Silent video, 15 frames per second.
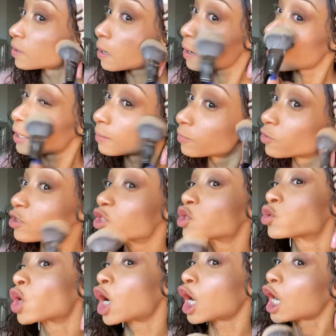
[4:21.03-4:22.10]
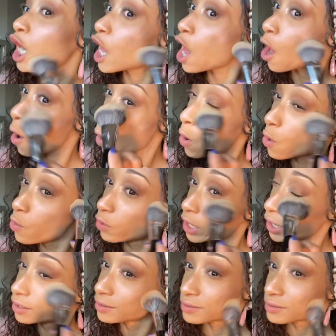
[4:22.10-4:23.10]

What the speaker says: I'm going to glow.